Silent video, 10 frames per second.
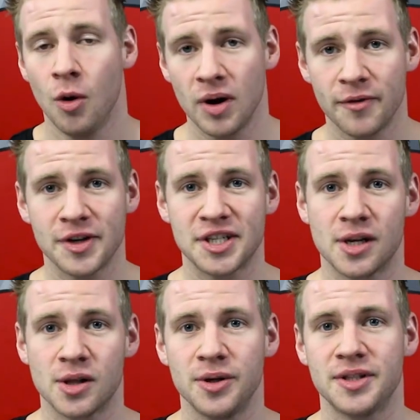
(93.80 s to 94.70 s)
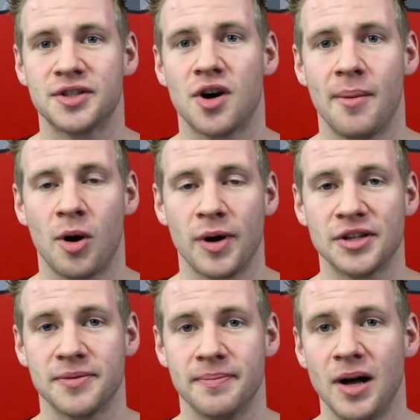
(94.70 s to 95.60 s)
one of which includes a time I
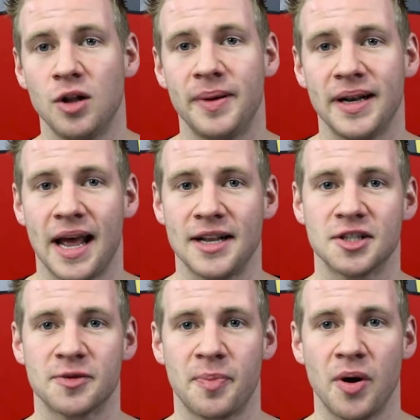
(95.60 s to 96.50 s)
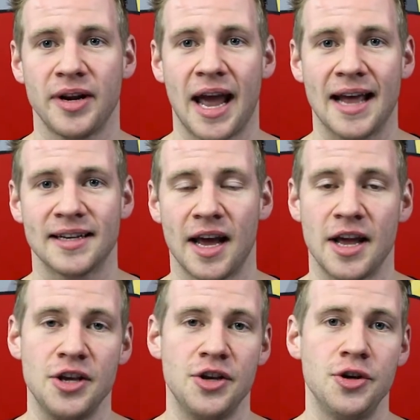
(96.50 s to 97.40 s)
went to Melbourne and spoke at
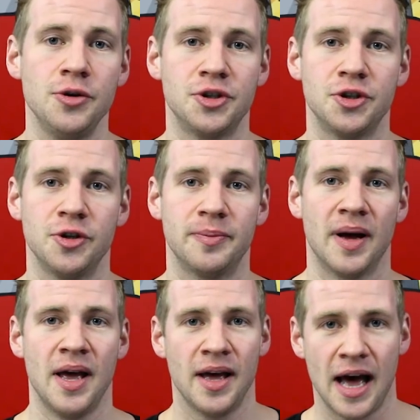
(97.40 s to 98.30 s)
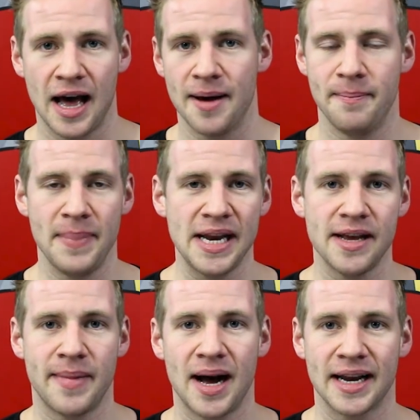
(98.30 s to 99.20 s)
a YouTube
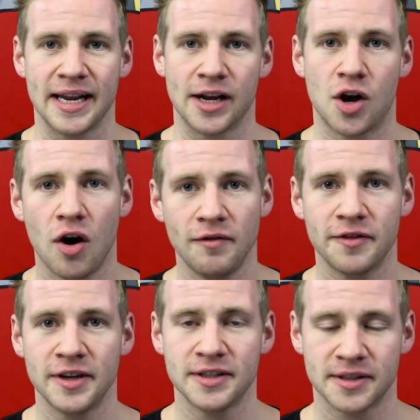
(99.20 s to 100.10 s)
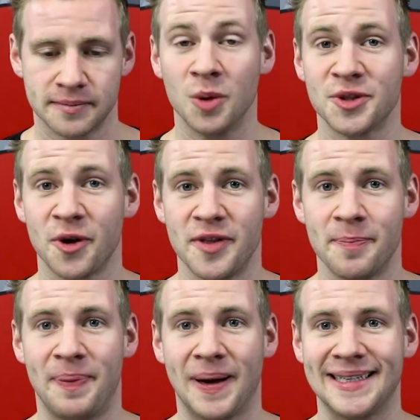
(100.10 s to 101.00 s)
media marketing conference. Also the
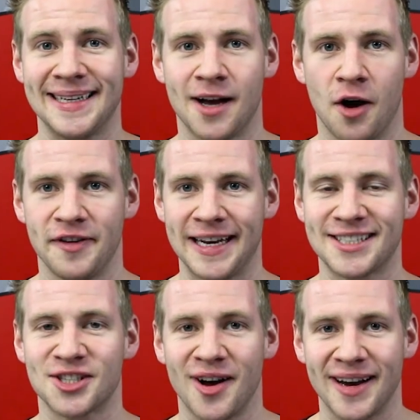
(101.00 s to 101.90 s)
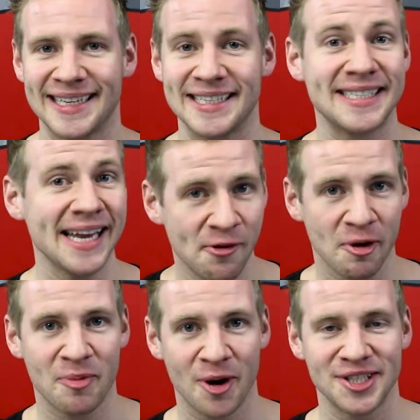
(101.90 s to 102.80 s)
budding of an exciting
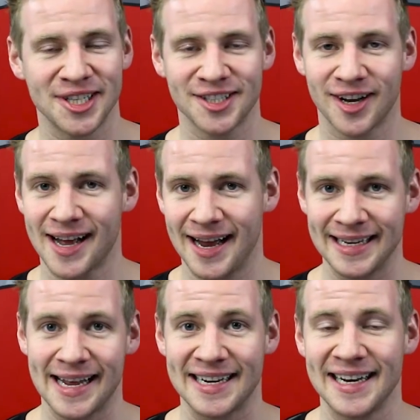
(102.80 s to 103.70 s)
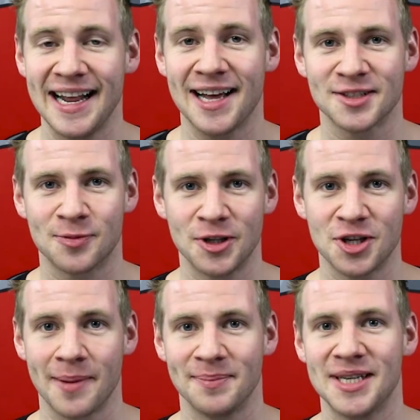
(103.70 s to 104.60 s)
secret project I can't yet announce,
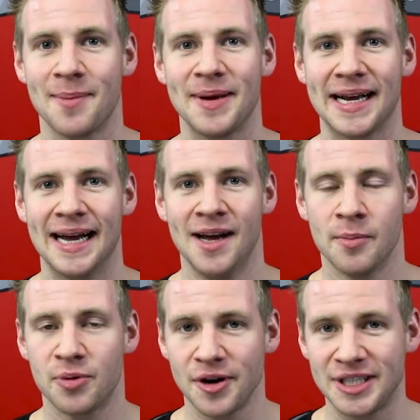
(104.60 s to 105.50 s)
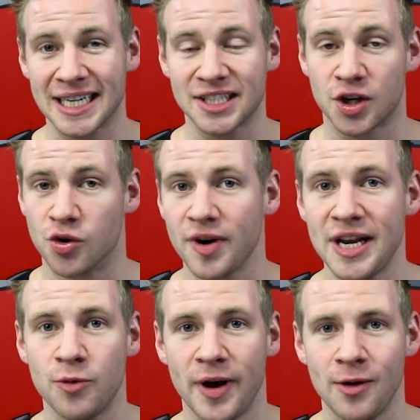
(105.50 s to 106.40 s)
which I'm dubbing Project
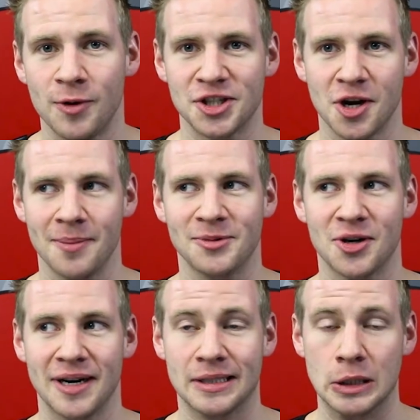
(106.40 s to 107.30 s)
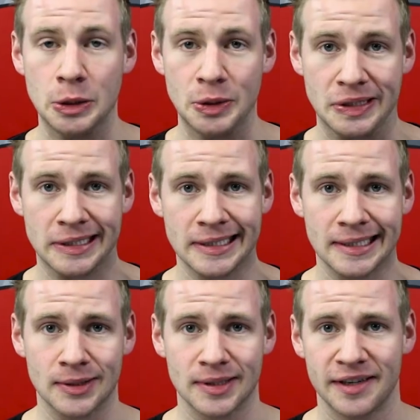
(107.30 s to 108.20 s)
Green Wing, which I'm trying to lose
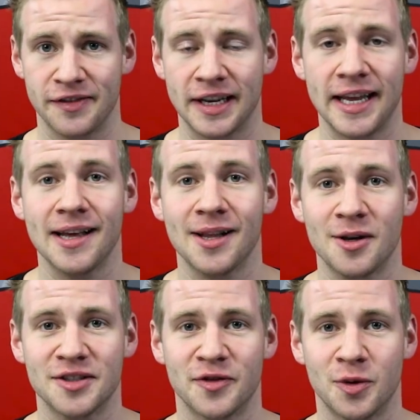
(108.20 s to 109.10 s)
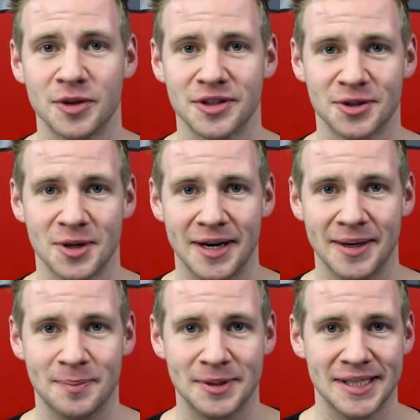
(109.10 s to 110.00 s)
6 or 7 kilos for to try
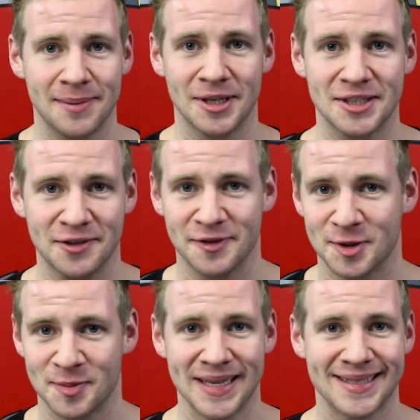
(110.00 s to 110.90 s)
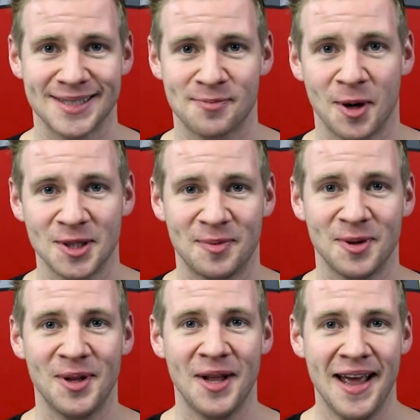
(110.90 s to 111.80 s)
and present myself as best as
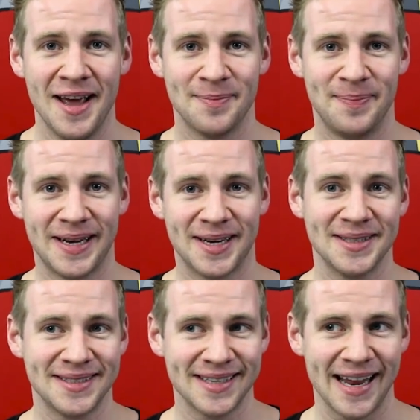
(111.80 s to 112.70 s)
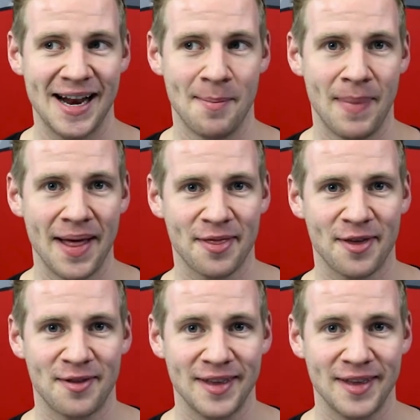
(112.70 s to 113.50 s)
possible, because in a month